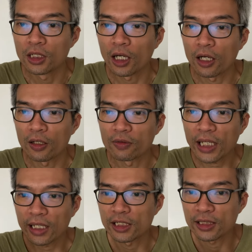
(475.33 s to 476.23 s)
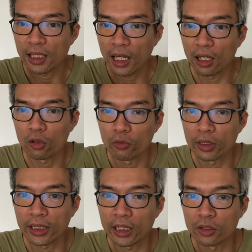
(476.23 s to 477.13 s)
that is how
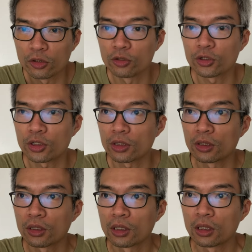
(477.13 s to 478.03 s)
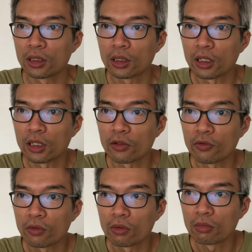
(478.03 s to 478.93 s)
we can use the
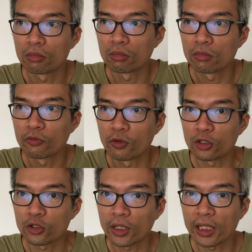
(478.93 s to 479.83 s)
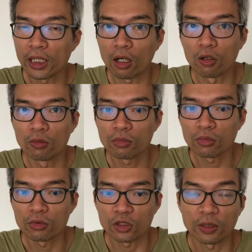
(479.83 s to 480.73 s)
feng shui in our
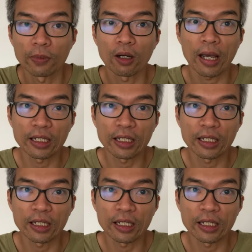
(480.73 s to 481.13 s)
home to support our